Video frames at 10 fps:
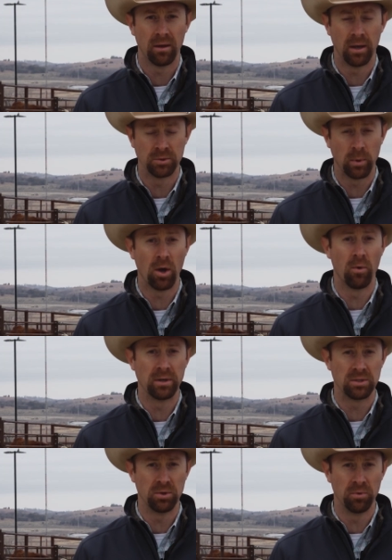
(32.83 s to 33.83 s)
As we go
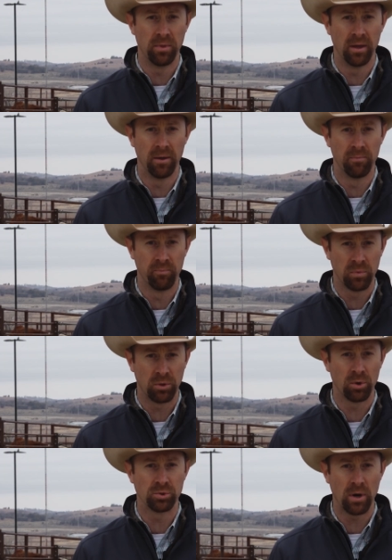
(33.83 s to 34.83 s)
into the
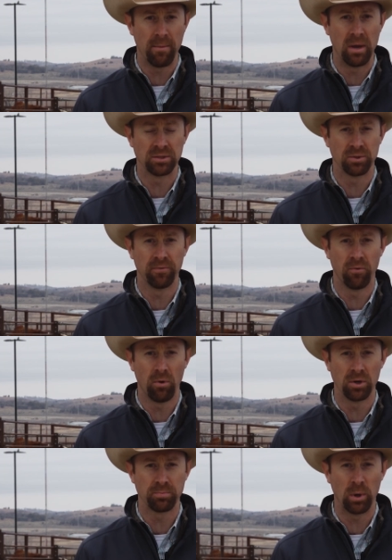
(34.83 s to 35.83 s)
third trimester for
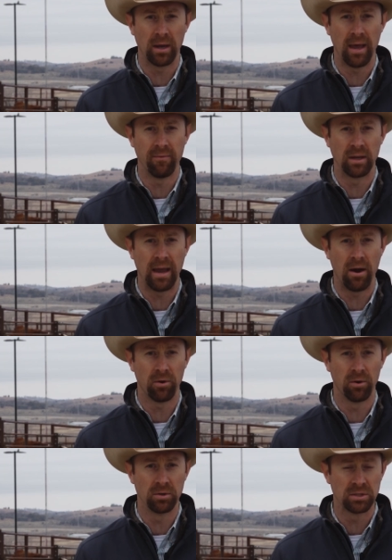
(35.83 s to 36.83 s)
our spring calving cow
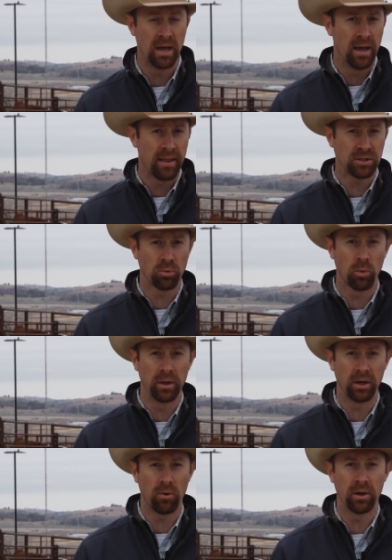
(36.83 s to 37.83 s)
herds, that's a
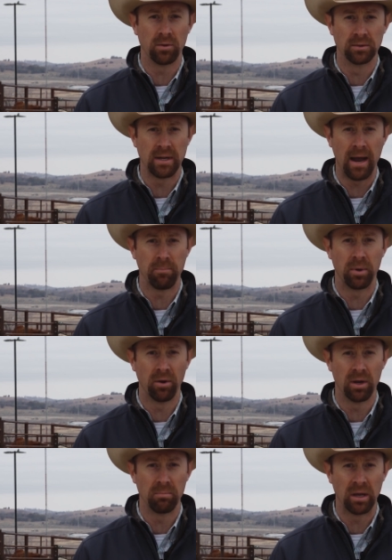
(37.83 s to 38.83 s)
really critical time
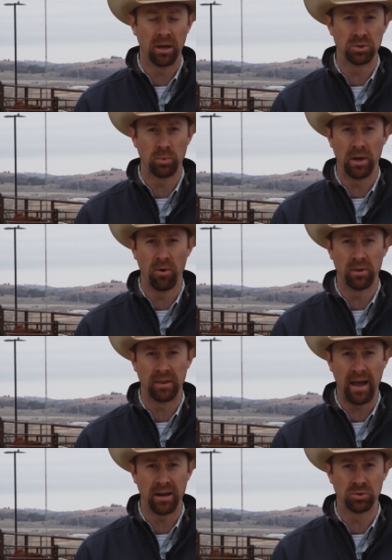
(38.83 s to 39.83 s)
period because we know that
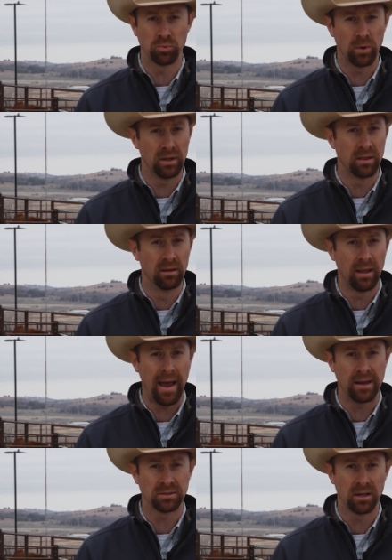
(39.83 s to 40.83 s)
that is really the
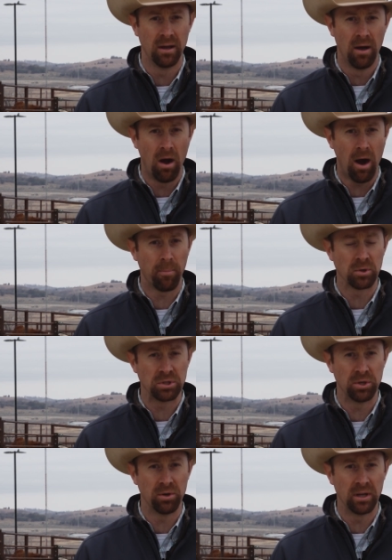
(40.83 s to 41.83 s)
last
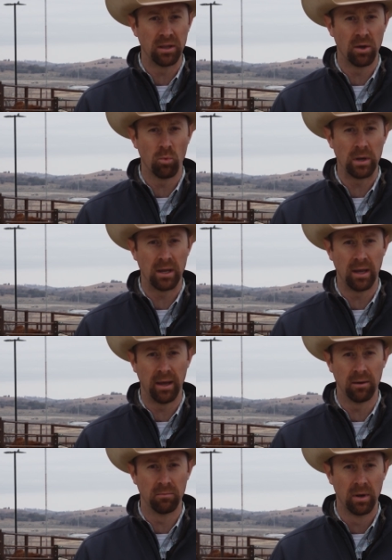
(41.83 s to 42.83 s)
opportunity that we
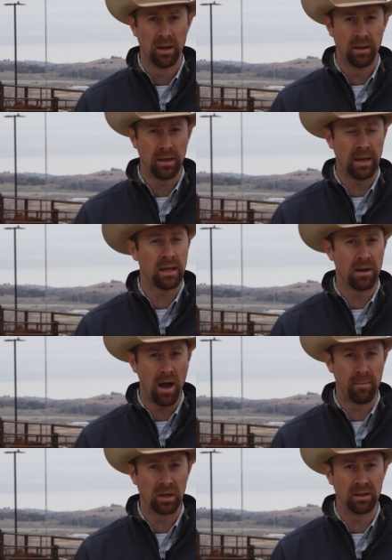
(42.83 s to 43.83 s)
can
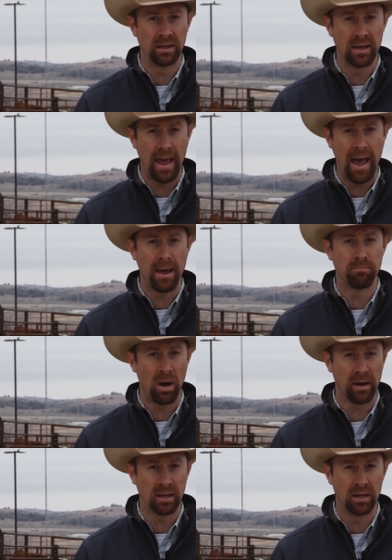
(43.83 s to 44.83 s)
economically add
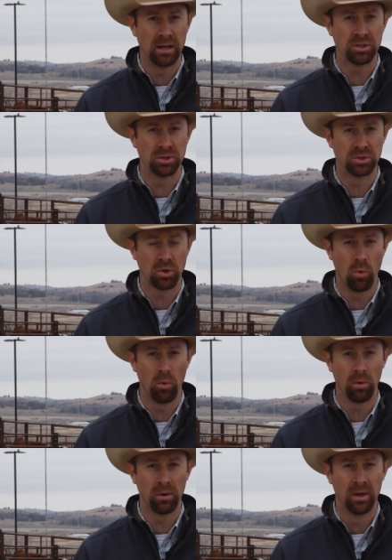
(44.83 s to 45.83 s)
body condition
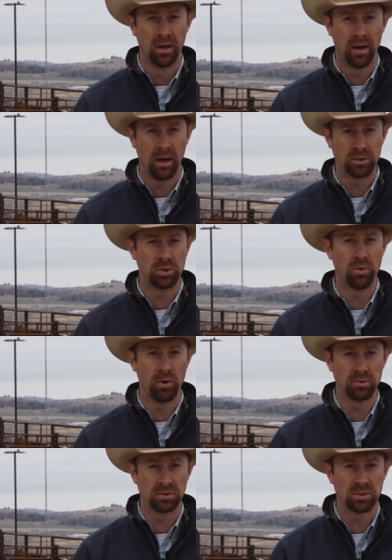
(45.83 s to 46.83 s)
score uh, to
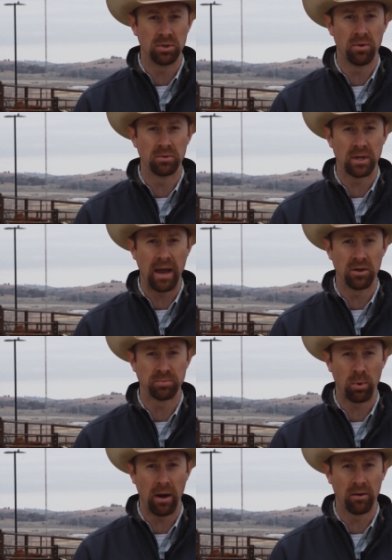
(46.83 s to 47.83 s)
those to those cows
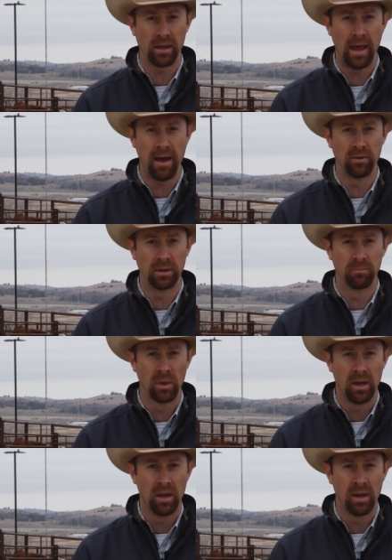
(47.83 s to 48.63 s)
prior to calving,